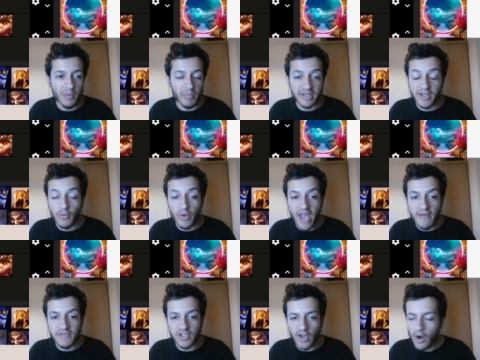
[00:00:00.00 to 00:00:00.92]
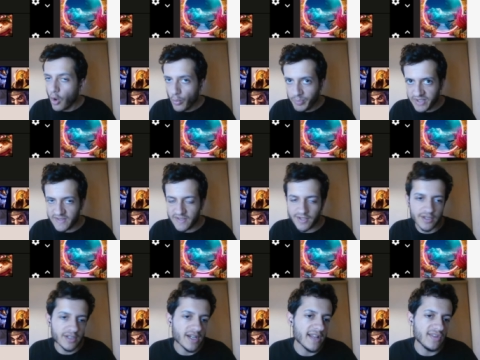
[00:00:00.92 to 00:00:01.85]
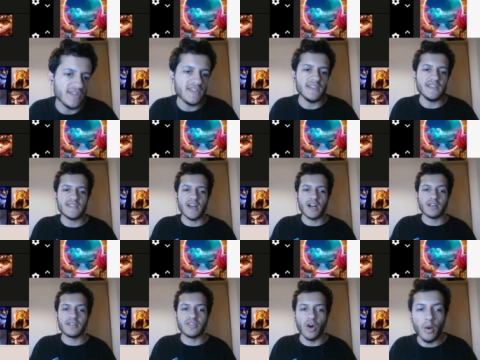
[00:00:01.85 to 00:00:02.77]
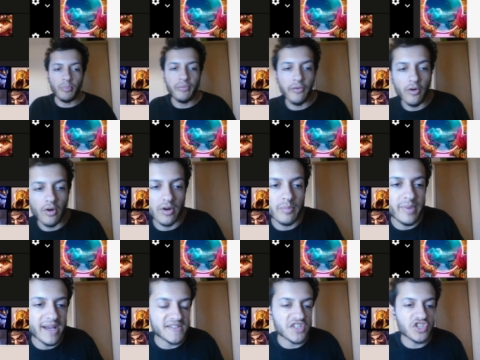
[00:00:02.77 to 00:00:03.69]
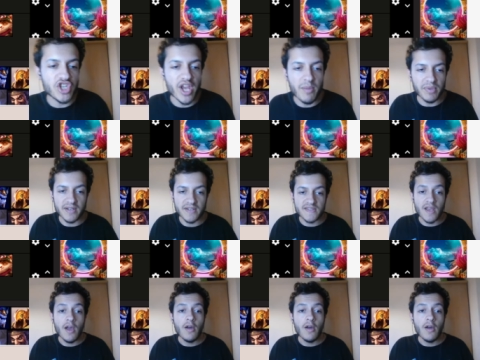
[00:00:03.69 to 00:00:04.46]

But then we have the OP tier, and these are the top 4 best champions